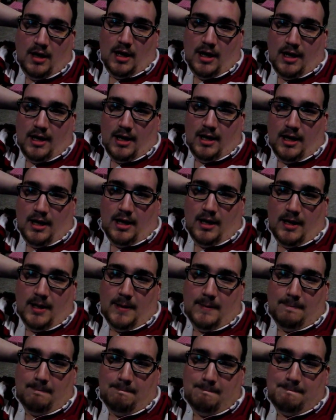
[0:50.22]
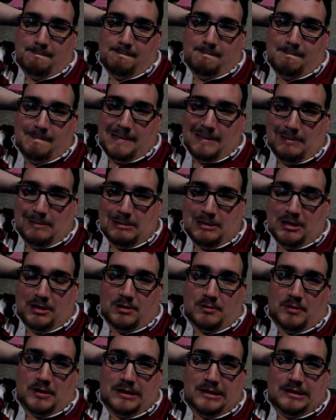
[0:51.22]
I won't tell you
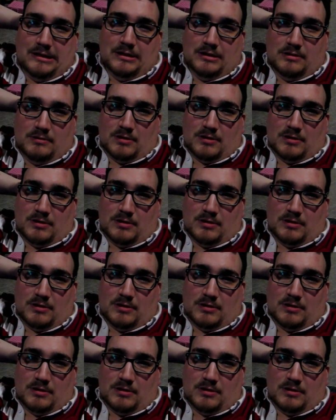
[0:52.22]
what it is,